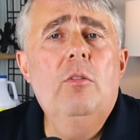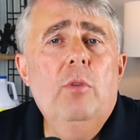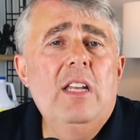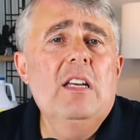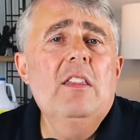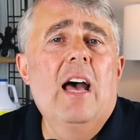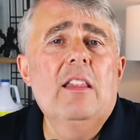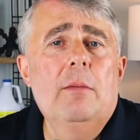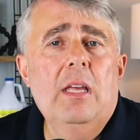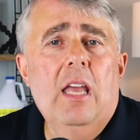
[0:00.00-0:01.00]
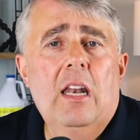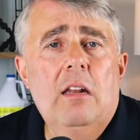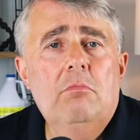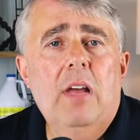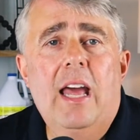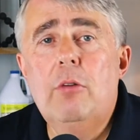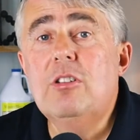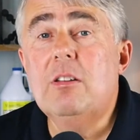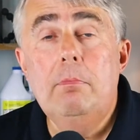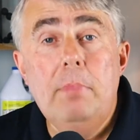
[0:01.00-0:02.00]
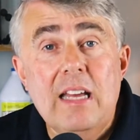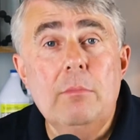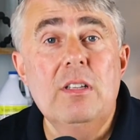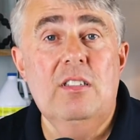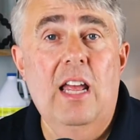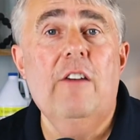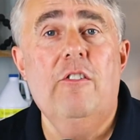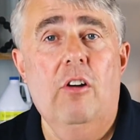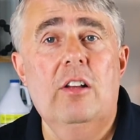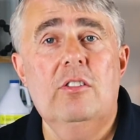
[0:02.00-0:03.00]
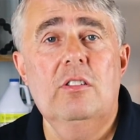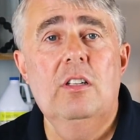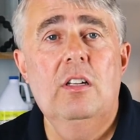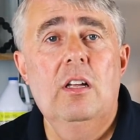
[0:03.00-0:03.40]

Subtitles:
And we did that in the beginning, and it was a big mistake for us.